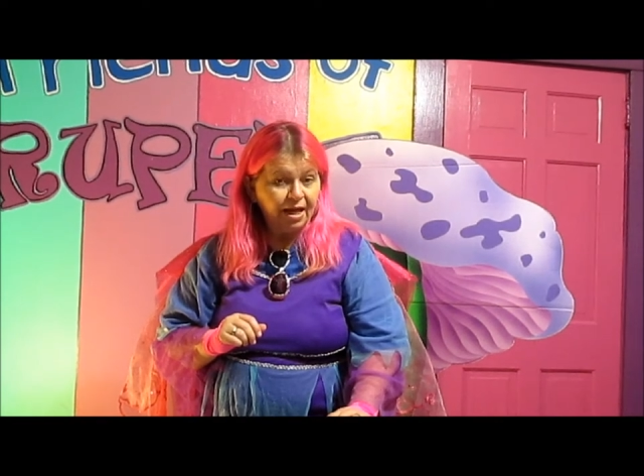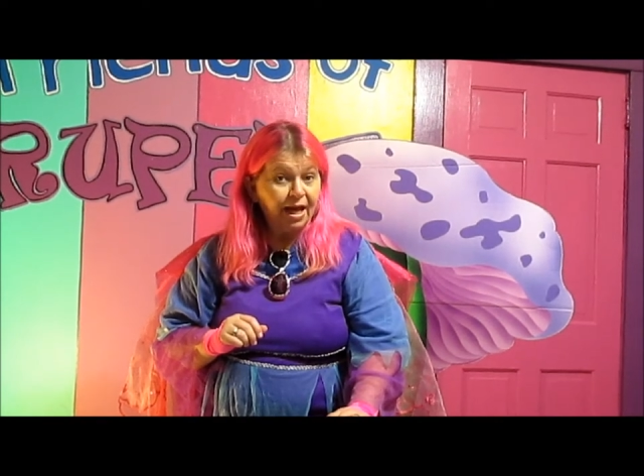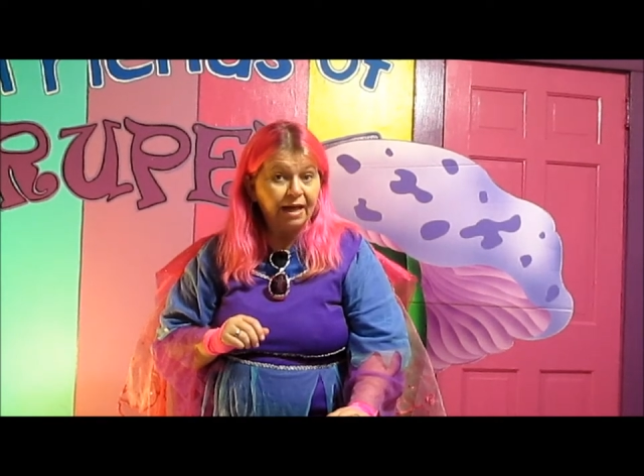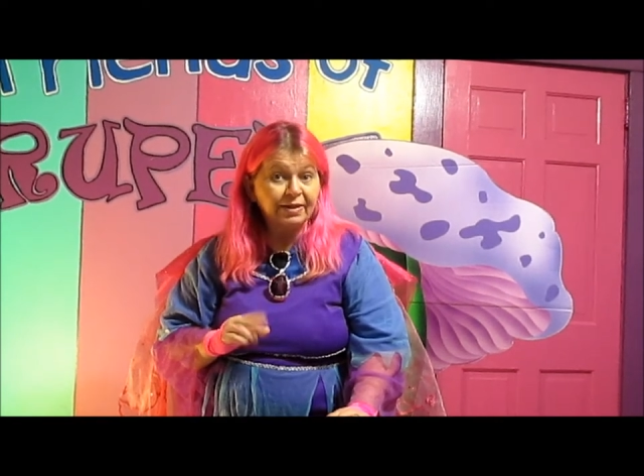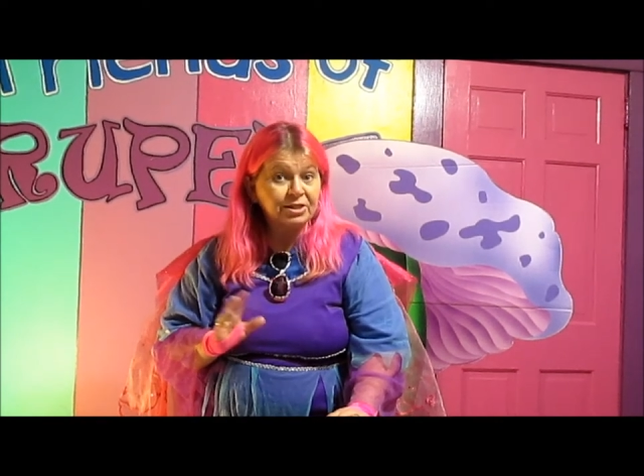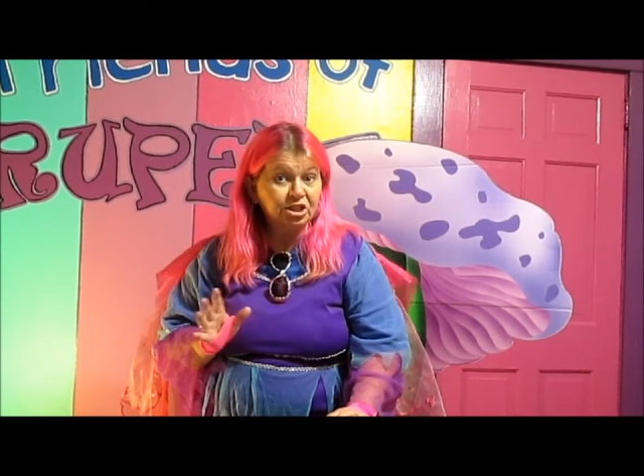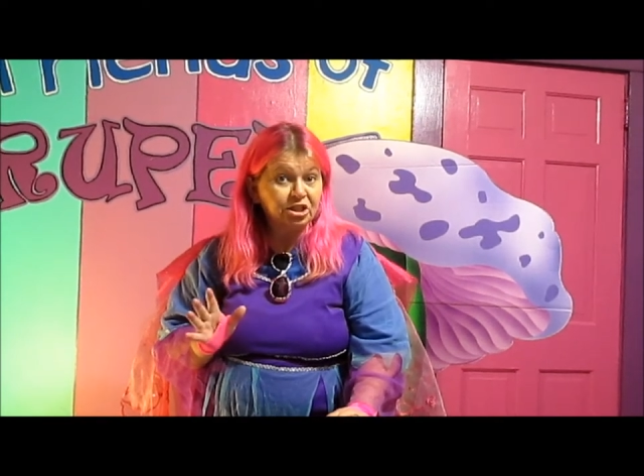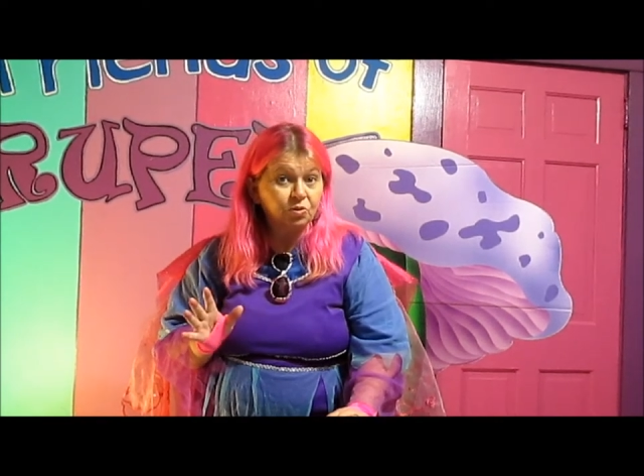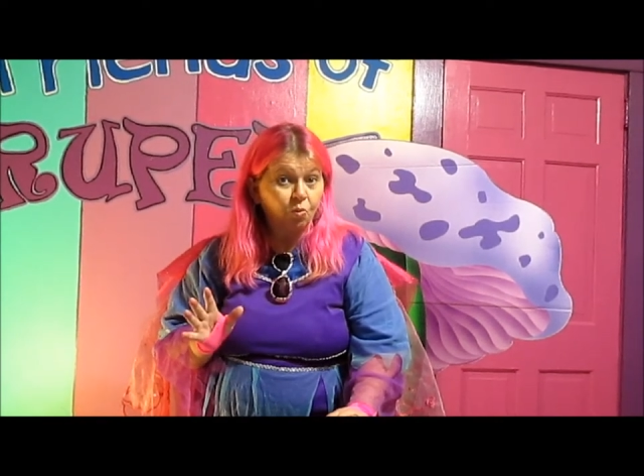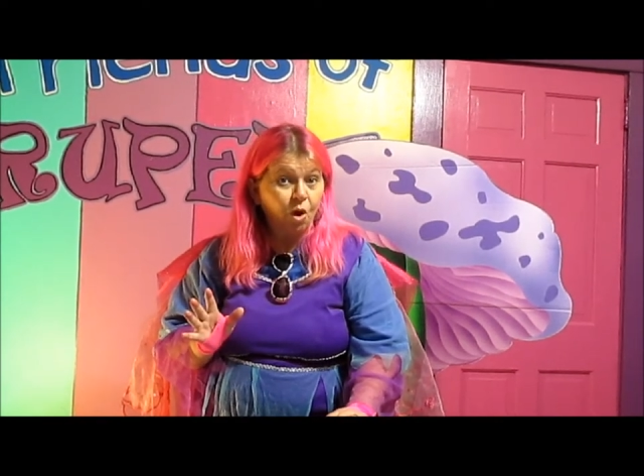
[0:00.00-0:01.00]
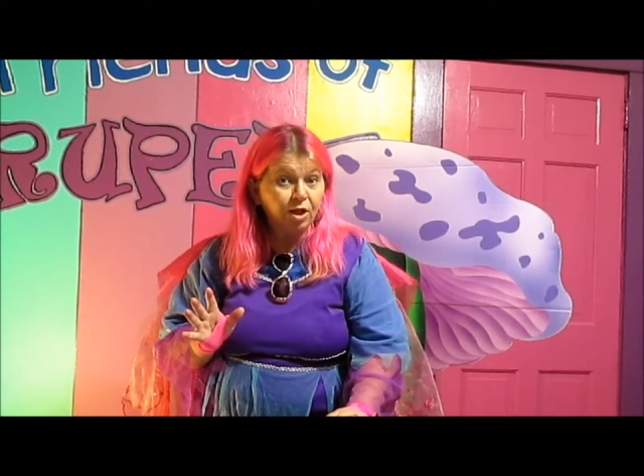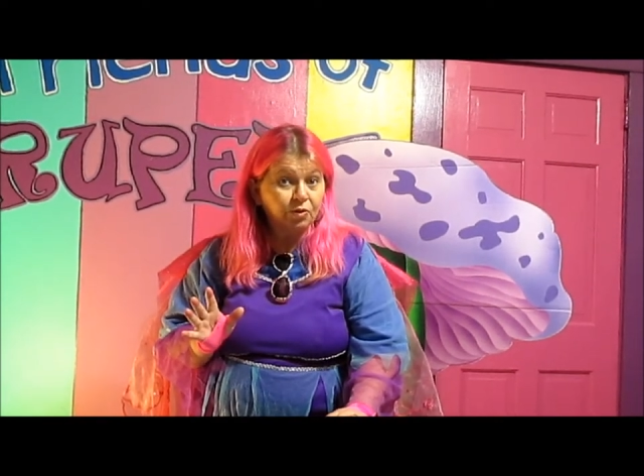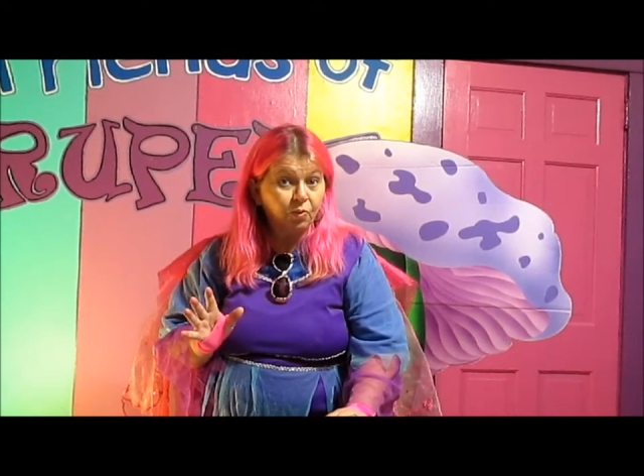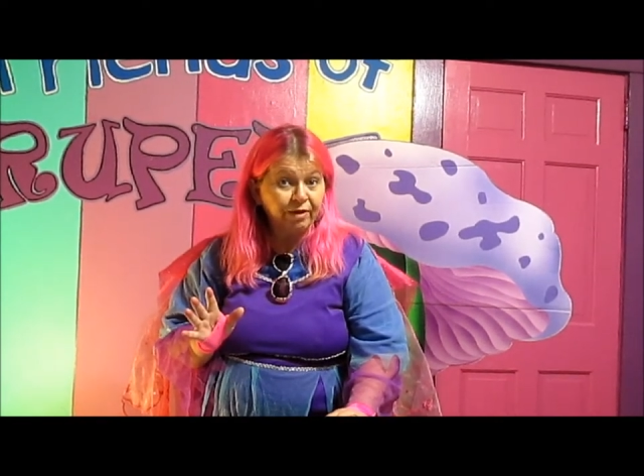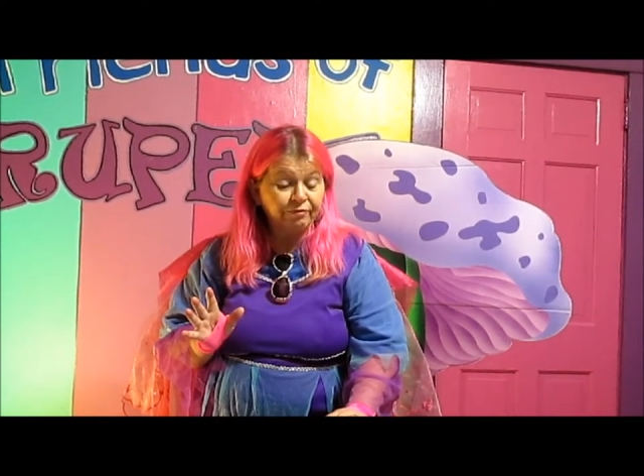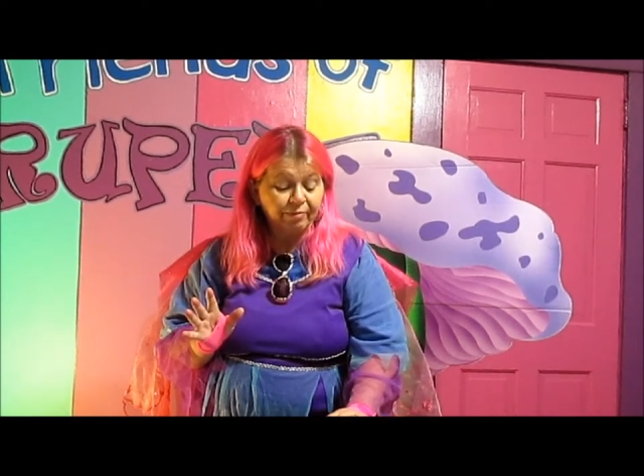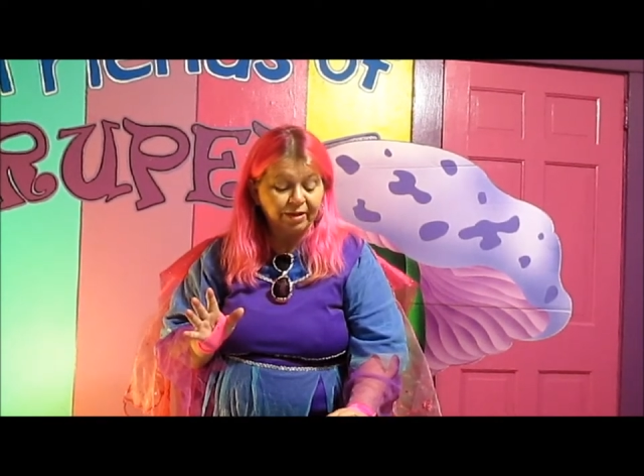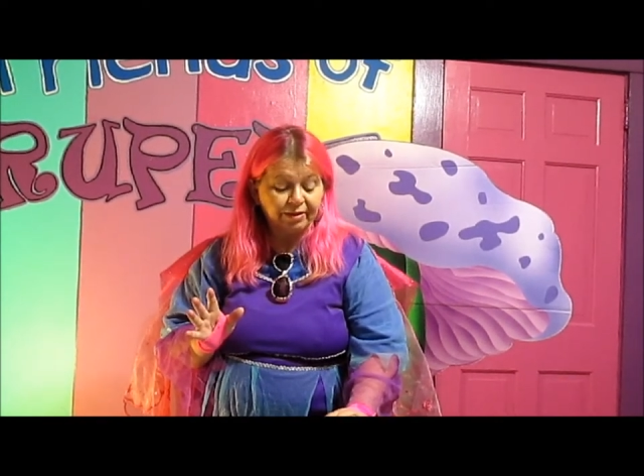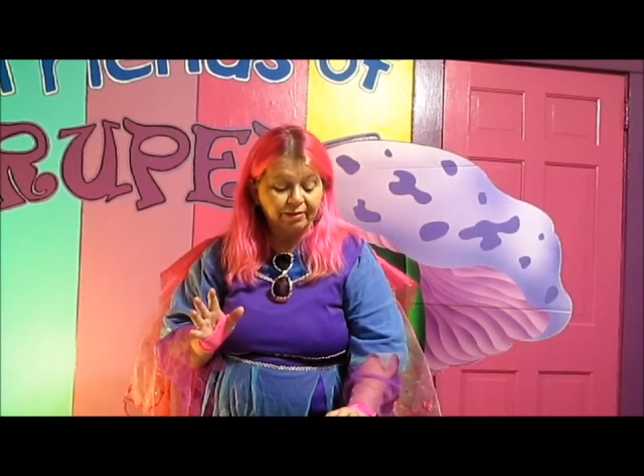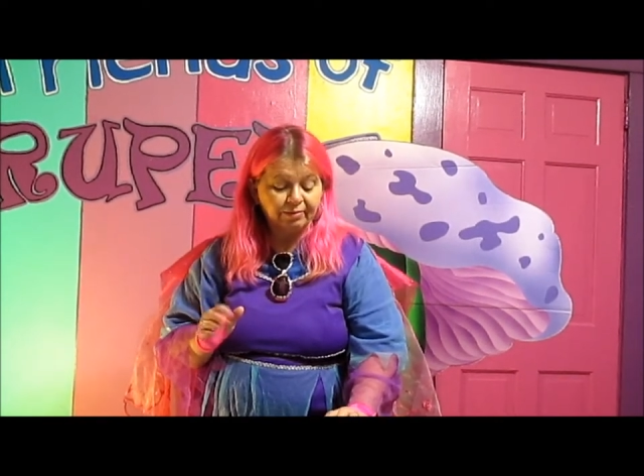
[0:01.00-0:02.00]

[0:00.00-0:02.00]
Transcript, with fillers: and then she just walked away from it.